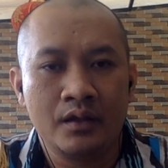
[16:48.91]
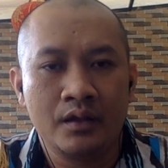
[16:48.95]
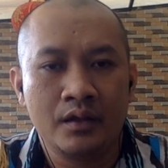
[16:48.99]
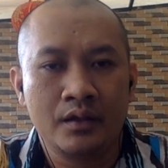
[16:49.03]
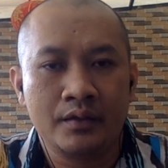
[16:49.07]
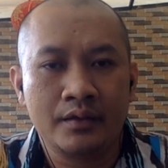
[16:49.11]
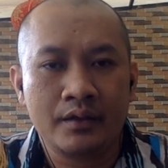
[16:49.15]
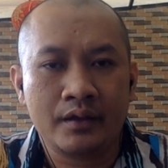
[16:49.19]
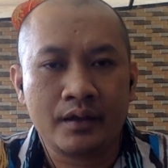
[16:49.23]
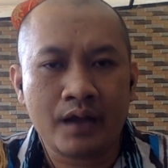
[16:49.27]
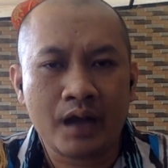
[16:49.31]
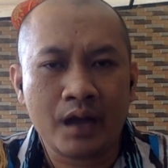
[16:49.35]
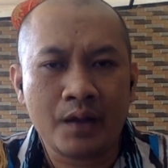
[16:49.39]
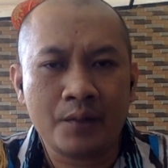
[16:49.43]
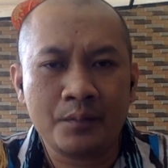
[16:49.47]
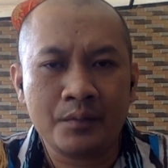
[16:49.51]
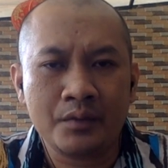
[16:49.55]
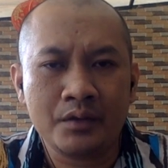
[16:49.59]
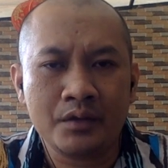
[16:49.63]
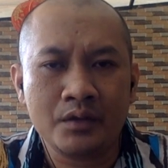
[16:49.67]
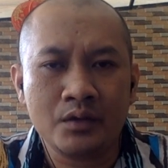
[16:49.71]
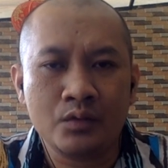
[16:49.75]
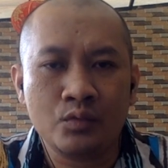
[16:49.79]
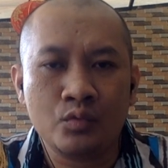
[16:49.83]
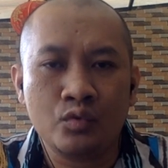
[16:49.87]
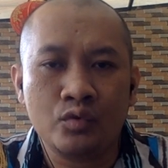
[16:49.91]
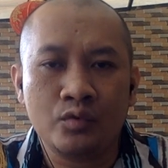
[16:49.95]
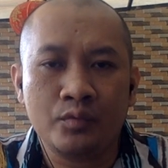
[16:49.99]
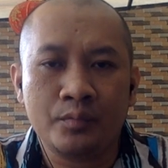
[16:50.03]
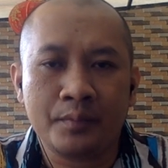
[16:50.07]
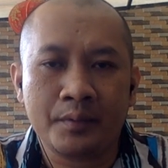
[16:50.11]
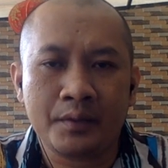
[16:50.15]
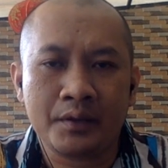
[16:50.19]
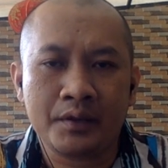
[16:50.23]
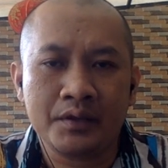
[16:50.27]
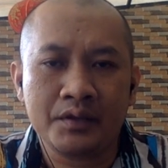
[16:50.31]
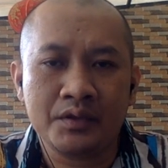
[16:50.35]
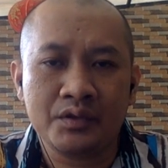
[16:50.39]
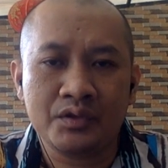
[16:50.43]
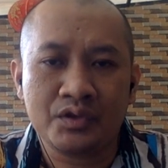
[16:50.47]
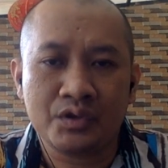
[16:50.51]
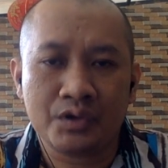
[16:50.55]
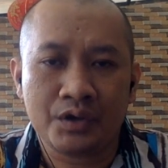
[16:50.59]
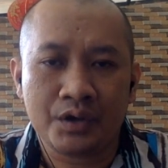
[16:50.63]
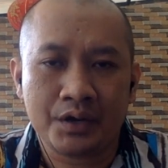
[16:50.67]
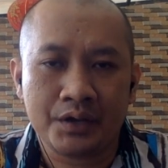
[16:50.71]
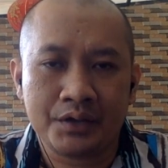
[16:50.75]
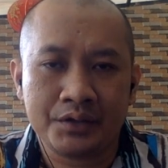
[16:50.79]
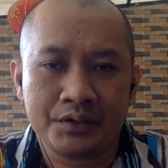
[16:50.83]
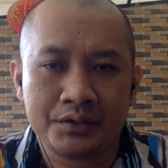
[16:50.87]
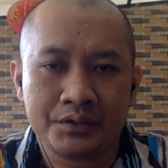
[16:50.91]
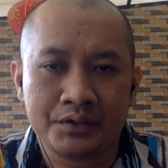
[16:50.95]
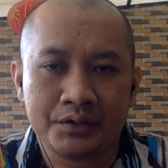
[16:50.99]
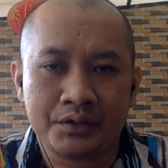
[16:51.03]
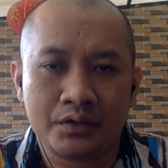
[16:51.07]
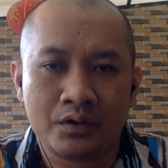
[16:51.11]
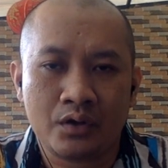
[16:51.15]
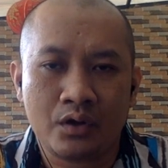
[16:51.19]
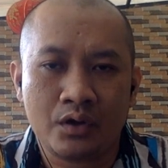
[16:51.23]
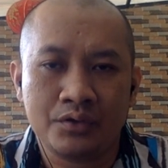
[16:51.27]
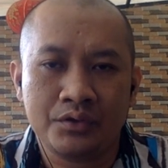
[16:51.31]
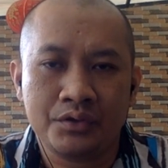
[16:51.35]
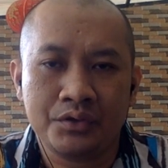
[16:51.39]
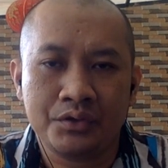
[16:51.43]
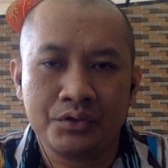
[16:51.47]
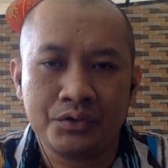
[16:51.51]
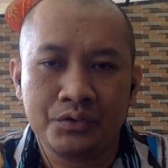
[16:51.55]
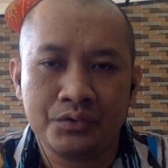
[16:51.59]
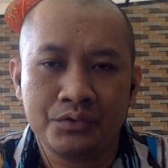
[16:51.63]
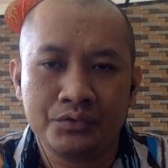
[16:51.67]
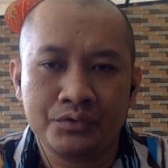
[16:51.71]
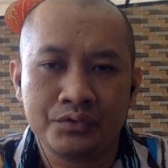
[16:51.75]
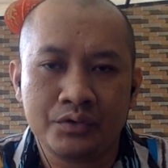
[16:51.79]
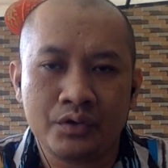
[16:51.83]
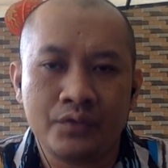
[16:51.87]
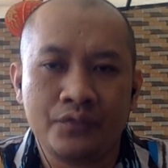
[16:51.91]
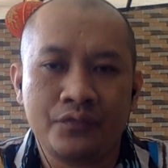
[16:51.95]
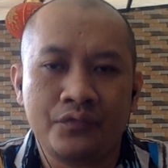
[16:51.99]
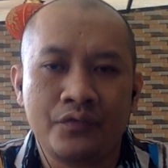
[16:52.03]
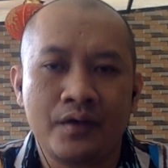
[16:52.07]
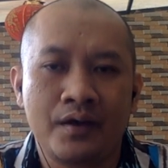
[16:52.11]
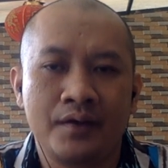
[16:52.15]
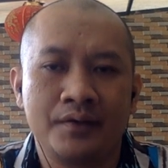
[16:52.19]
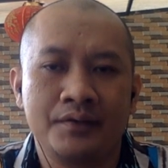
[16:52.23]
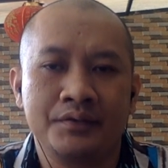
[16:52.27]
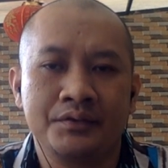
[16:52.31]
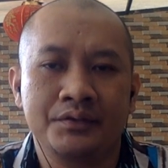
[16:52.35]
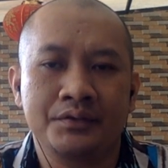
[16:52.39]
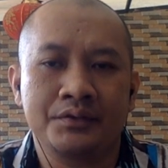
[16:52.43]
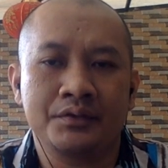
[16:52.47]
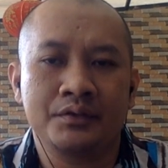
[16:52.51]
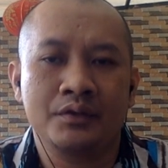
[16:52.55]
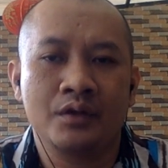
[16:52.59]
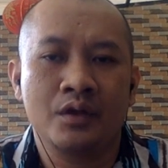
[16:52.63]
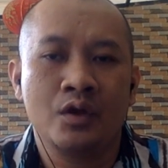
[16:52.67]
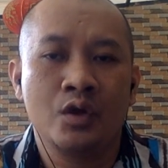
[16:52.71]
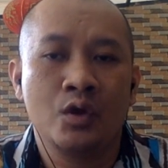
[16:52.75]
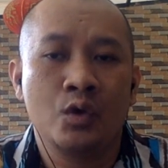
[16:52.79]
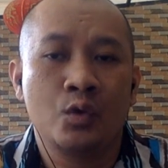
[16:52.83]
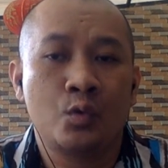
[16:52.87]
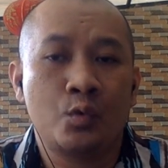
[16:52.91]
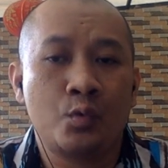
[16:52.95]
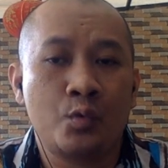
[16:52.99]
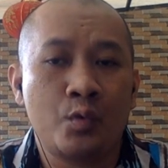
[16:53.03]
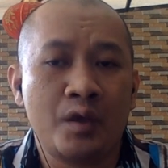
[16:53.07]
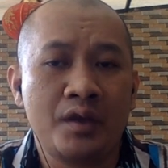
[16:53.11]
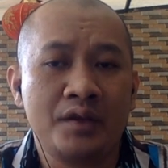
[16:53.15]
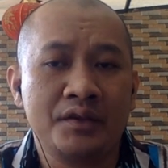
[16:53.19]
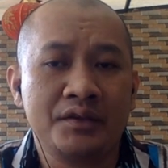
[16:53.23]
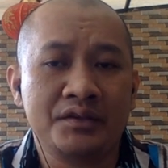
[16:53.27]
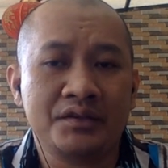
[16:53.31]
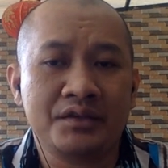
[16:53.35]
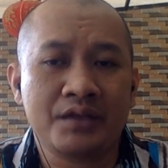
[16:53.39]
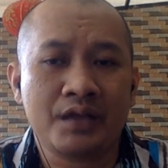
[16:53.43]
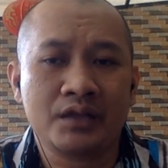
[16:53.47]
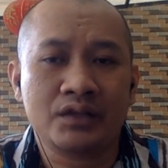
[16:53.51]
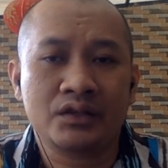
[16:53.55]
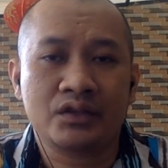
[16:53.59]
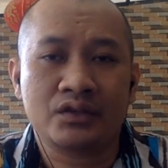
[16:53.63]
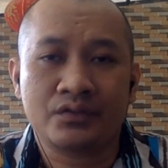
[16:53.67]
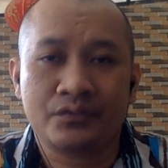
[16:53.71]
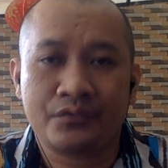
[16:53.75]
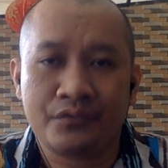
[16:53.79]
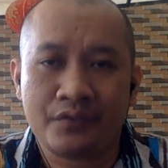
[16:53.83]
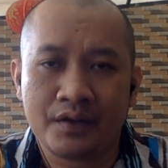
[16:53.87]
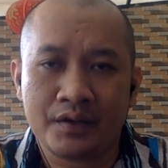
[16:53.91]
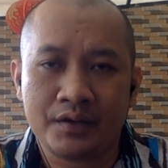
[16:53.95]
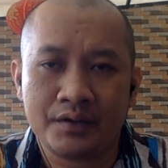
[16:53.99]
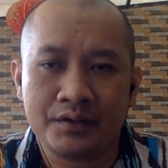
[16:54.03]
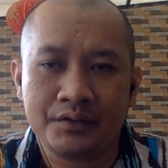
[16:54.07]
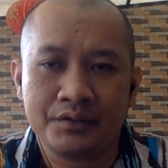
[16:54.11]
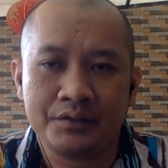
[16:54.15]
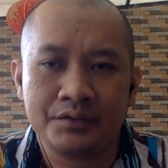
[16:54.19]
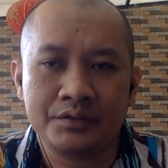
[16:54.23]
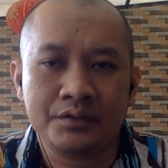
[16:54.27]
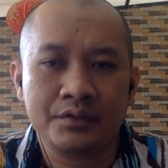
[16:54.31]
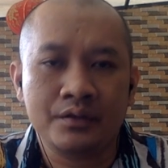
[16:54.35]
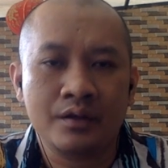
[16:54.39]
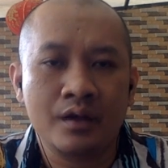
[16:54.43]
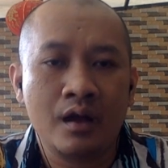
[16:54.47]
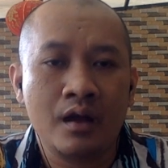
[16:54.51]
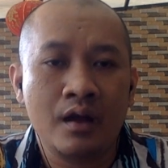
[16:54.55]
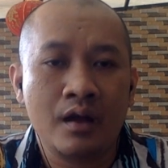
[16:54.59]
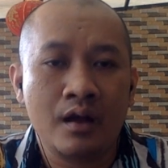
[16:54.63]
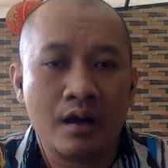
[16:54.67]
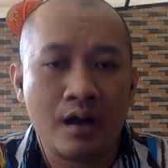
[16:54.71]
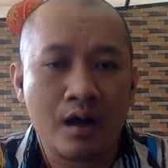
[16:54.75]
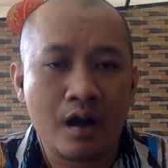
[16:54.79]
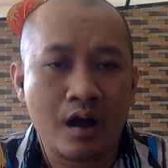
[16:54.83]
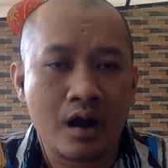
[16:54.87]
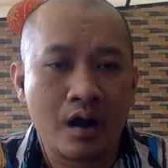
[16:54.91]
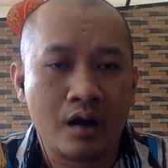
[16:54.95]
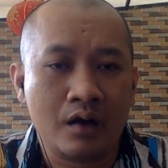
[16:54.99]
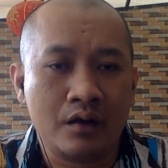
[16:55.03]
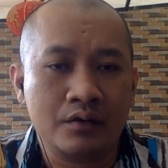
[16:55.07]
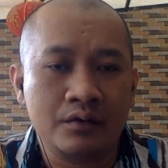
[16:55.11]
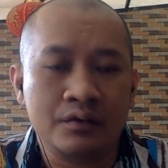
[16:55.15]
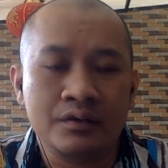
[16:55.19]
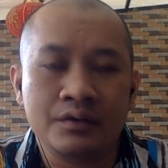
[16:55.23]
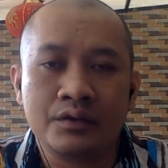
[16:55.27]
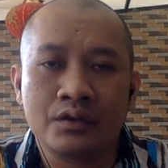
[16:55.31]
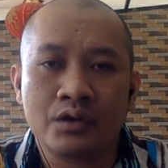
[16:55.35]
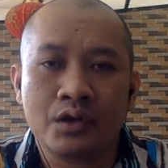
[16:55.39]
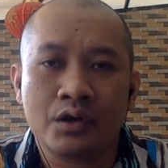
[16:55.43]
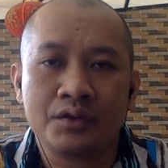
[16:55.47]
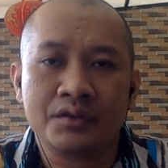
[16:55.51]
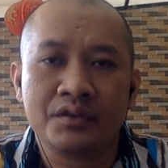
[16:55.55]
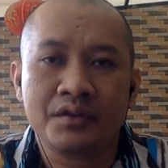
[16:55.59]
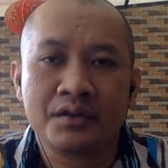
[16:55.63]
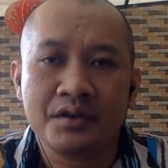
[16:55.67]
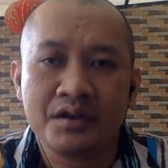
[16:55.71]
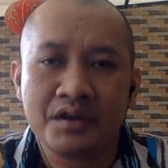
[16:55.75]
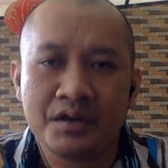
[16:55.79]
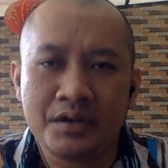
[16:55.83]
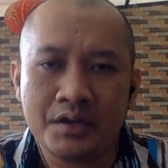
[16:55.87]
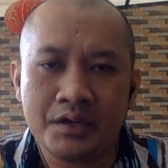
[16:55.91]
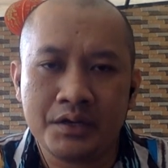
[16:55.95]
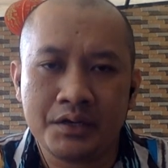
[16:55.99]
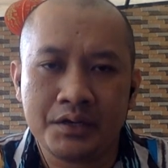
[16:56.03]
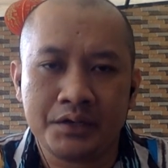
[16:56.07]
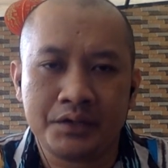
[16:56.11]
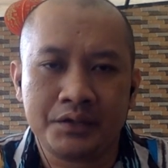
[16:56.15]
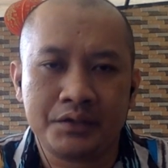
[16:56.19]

the company will pay interest on the use of funds when such funds are not needed.